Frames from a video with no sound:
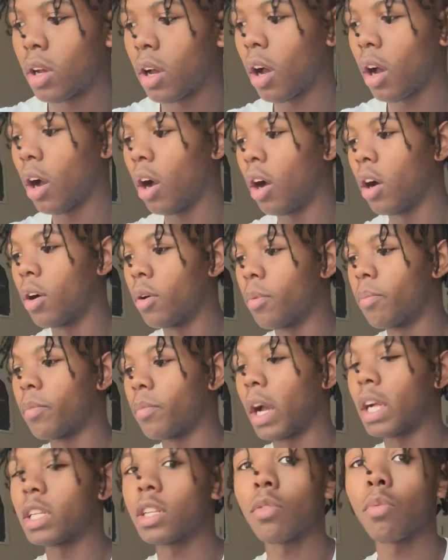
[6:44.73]

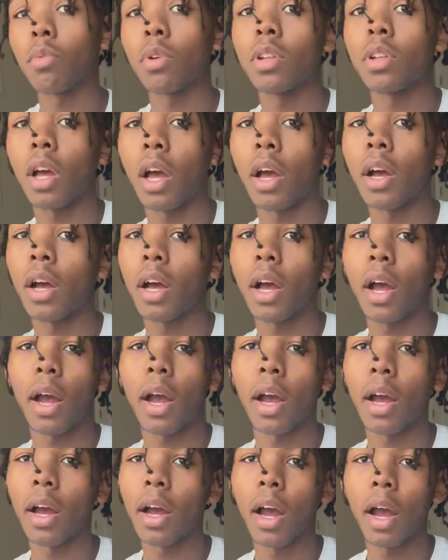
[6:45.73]
I just want to,
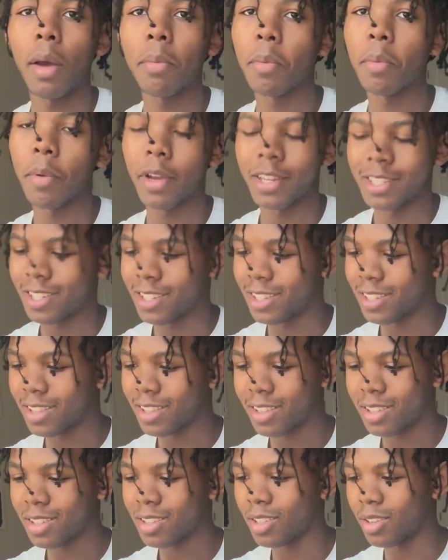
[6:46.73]
I'm impatient.
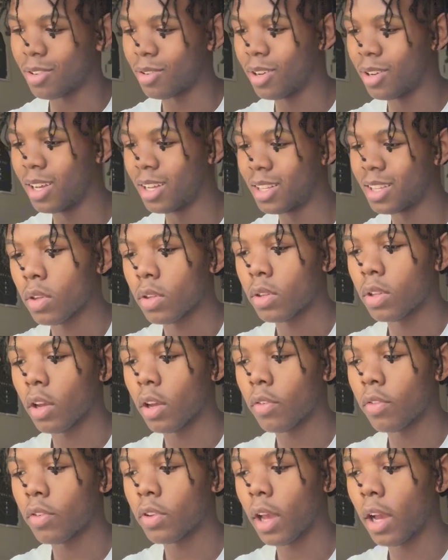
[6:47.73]
So now
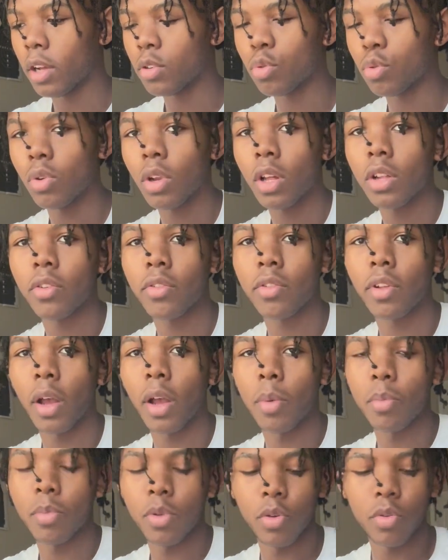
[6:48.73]
for the actual letters that
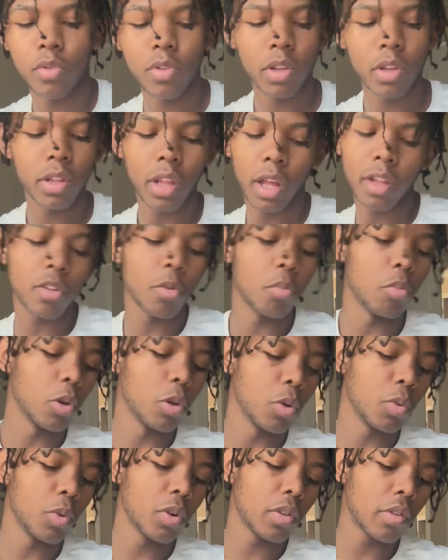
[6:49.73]
I'm using, not the
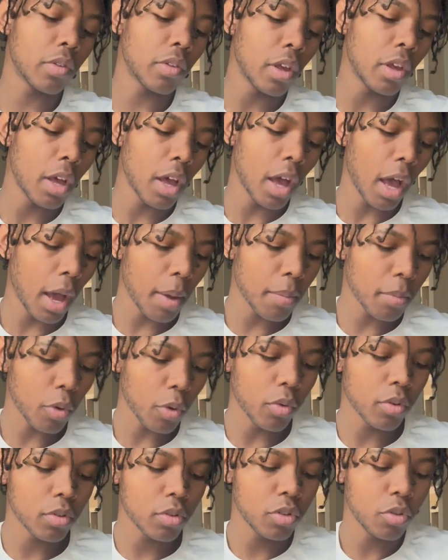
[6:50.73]
blue ones, I'm
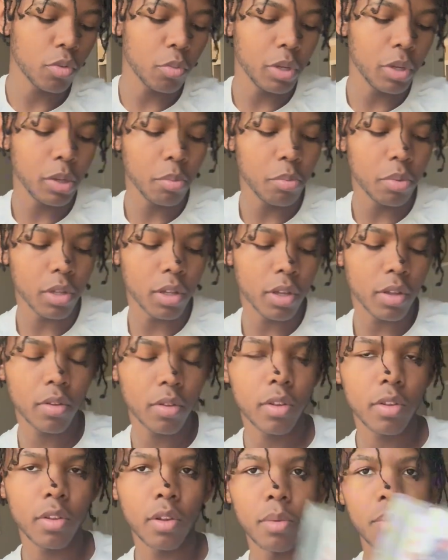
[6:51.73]
going to be putting
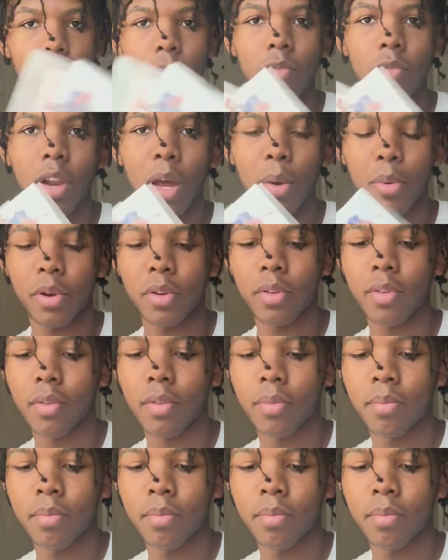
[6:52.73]
some flowers.